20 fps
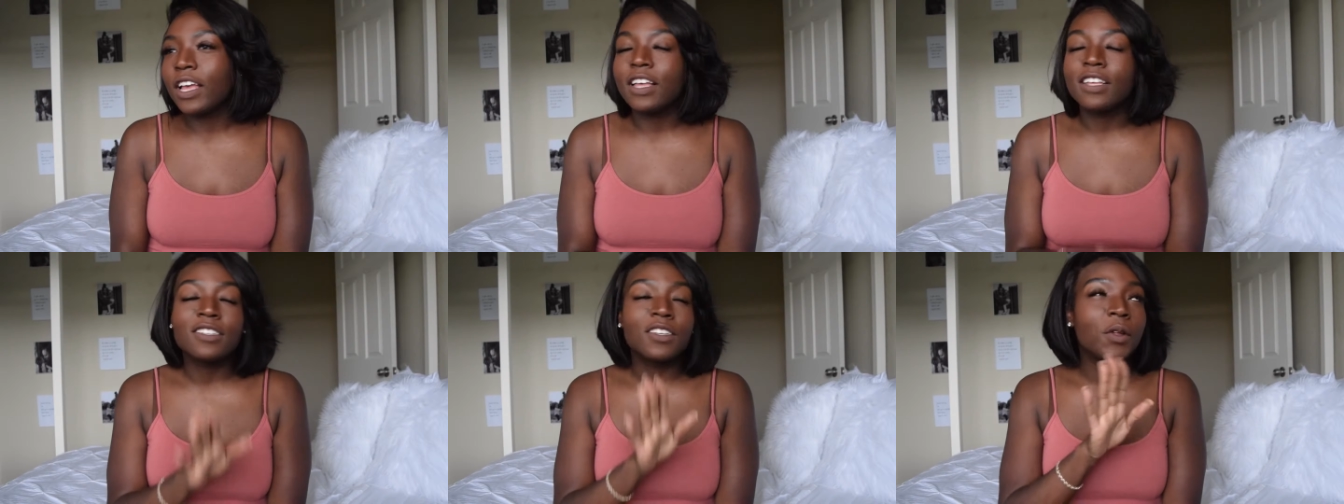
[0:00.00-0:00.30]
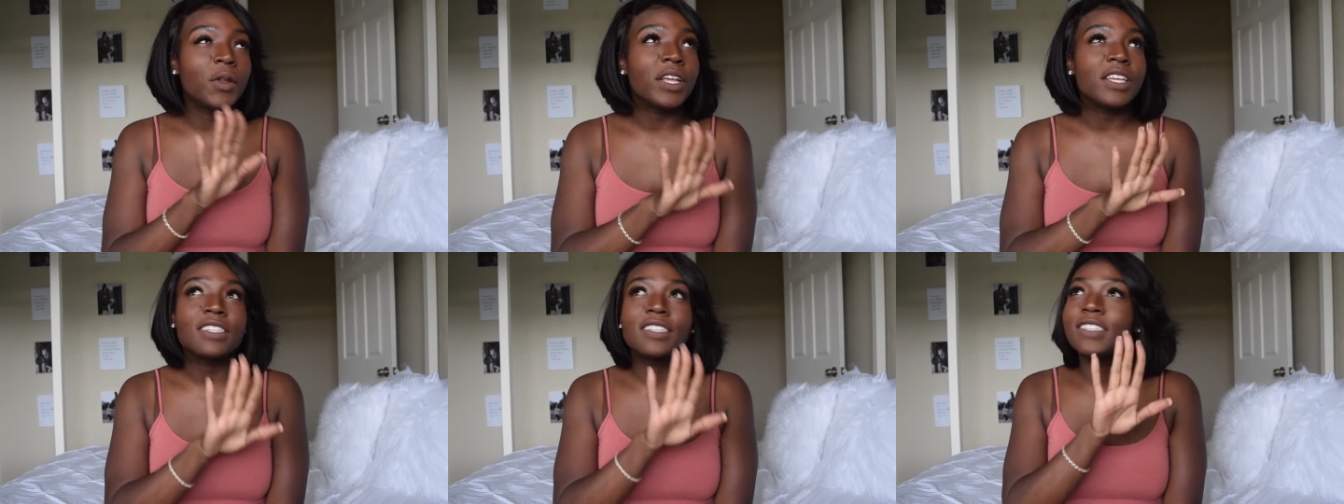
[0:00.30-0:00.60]
So
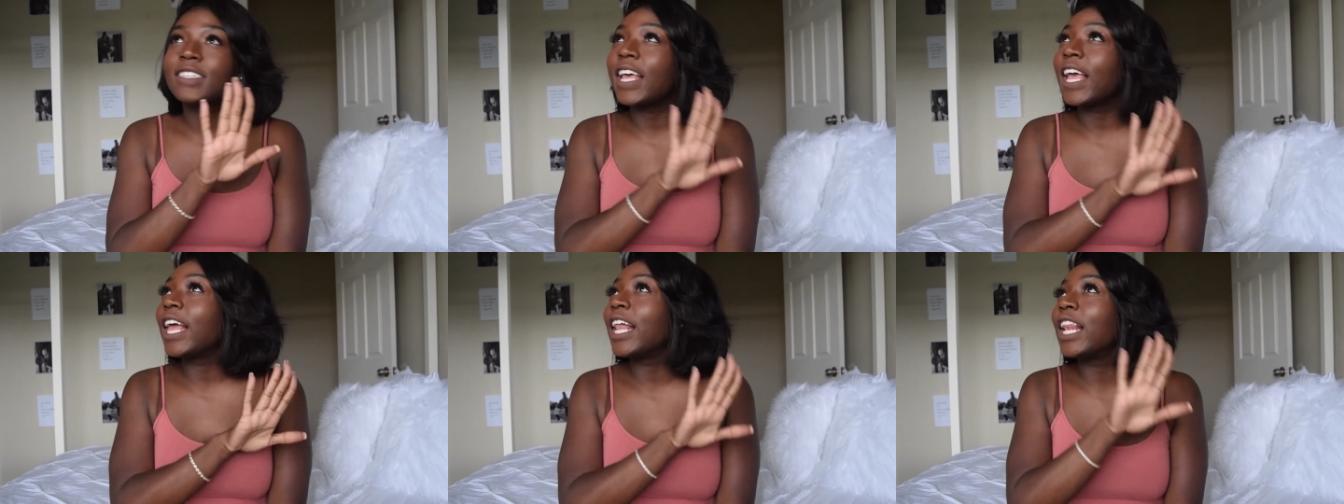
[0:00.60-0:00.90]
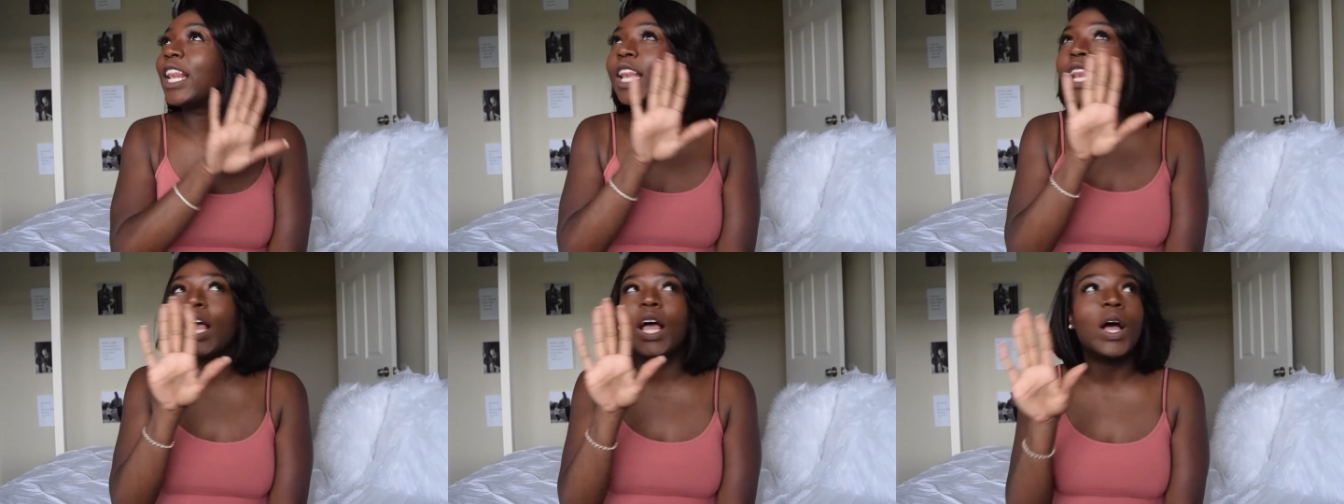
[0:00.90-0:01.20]
this is
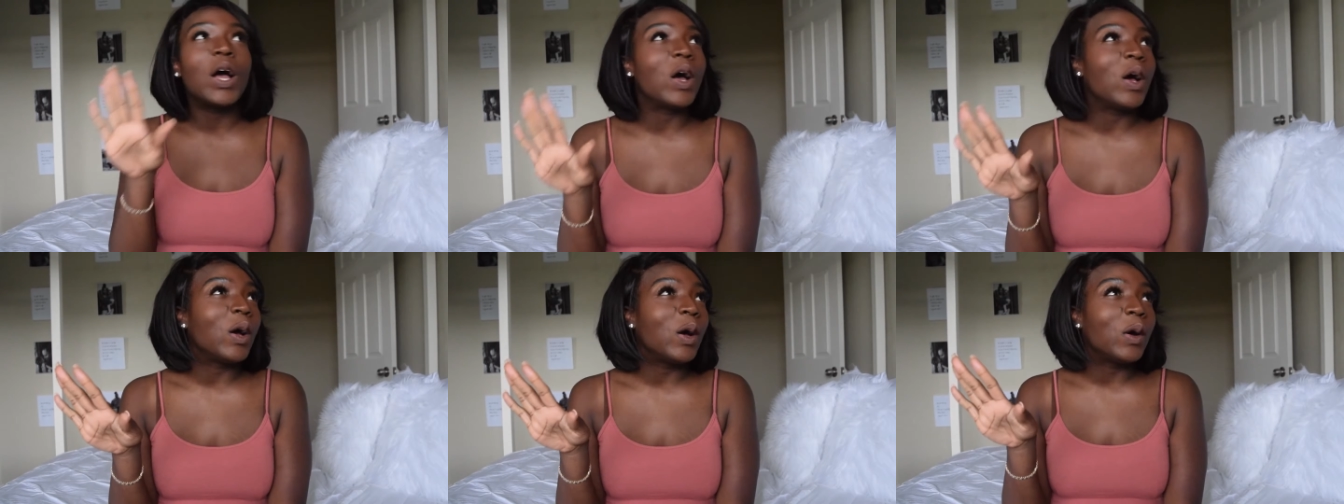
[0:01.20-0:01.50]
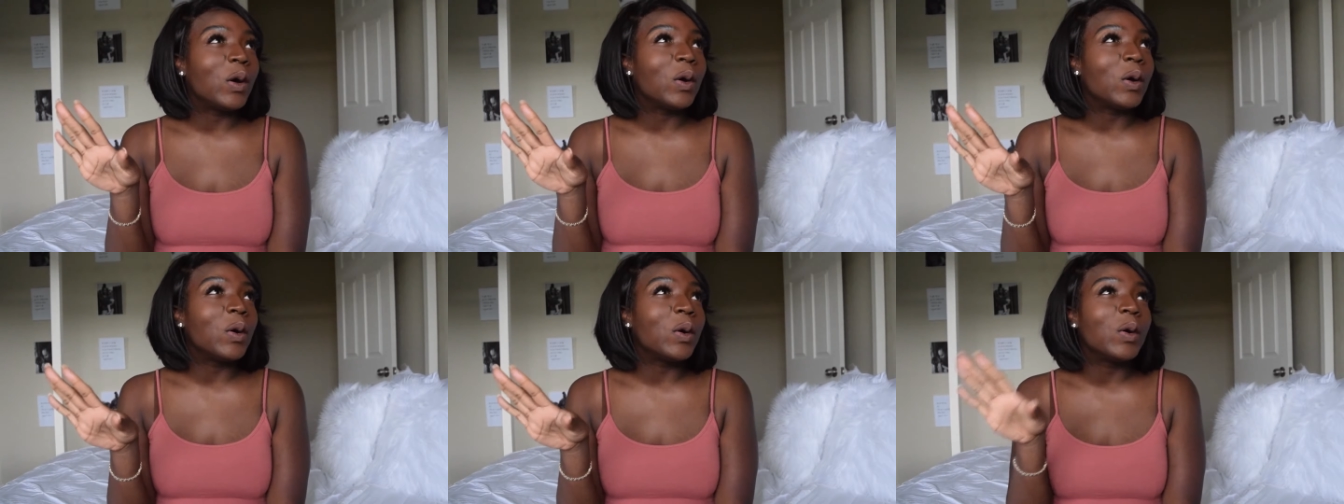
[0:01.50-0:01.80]
a
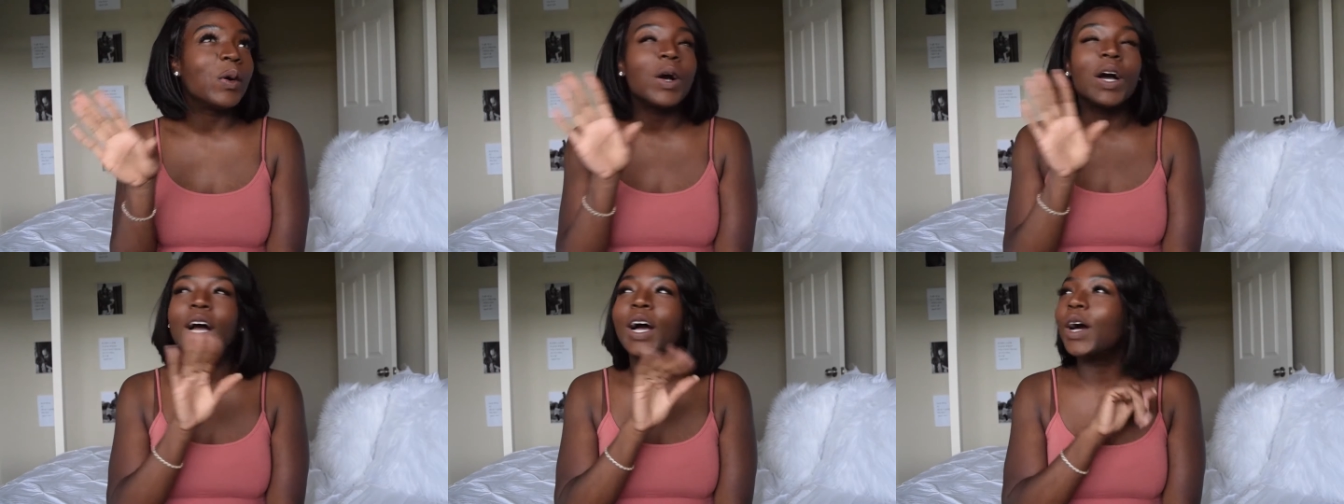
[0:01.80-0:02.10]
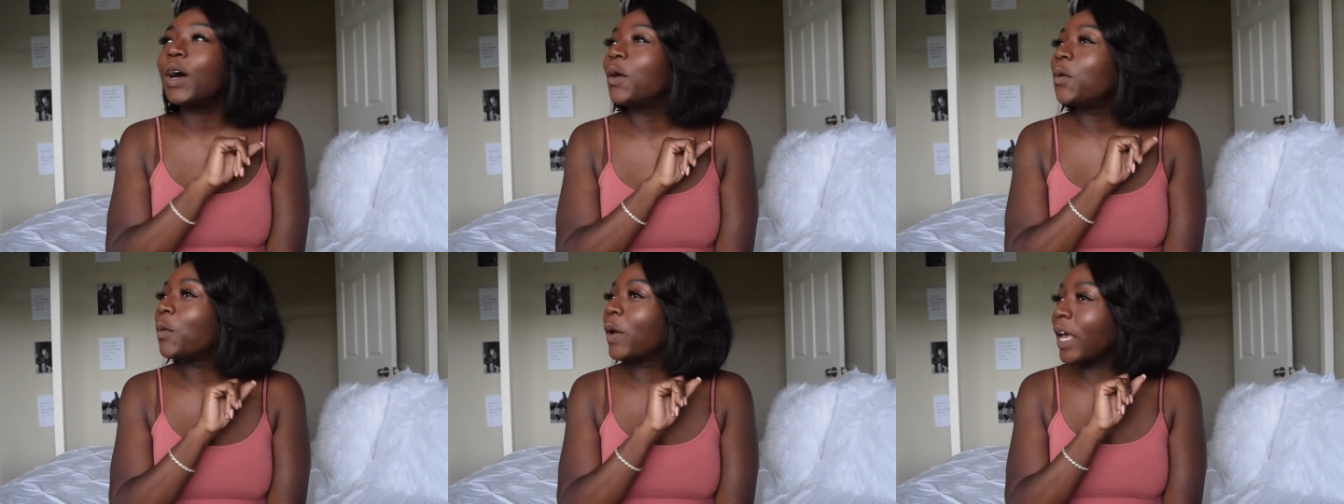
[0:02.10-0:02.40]
long
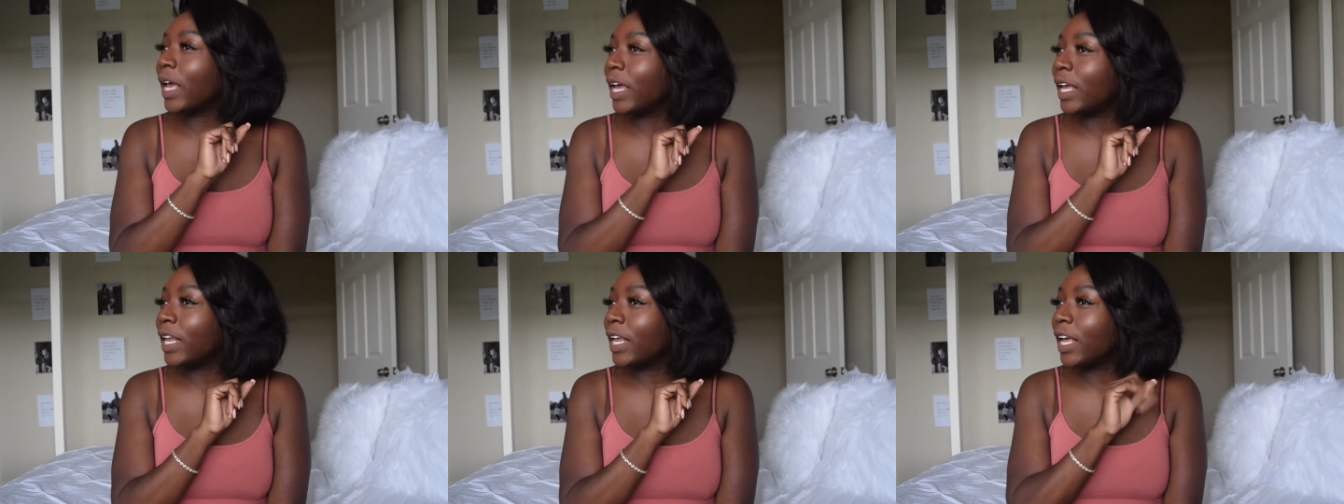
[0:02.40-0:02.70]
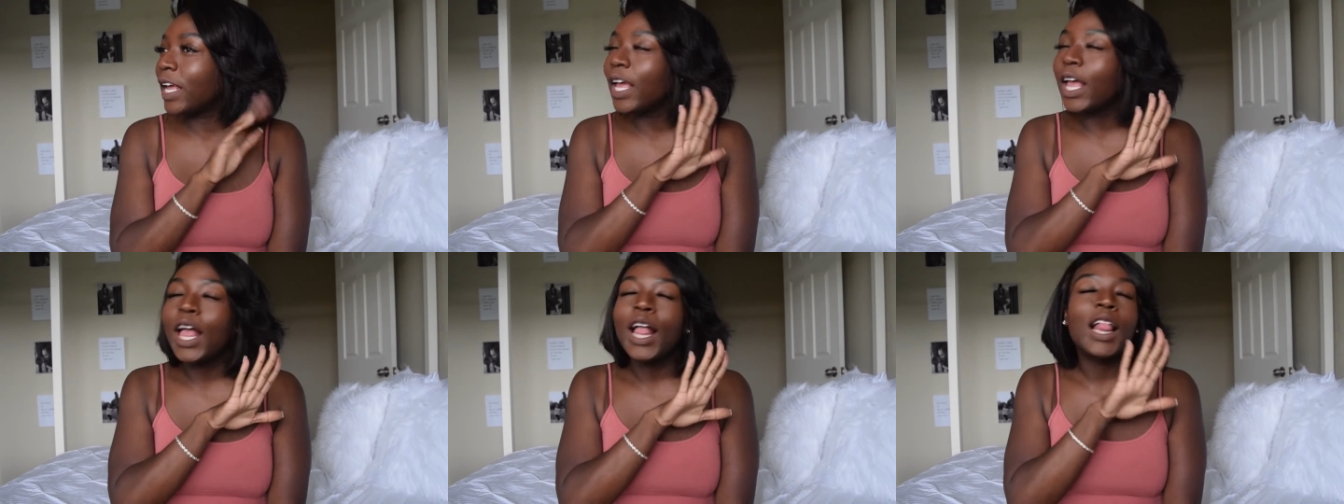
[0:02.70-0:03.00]

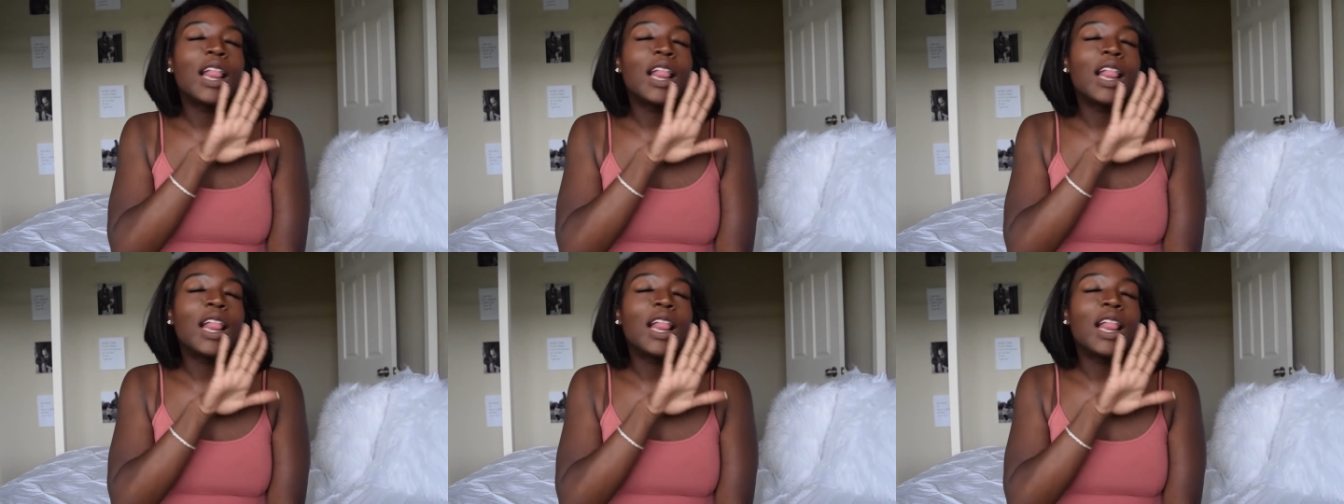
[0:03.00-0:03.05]
awaited,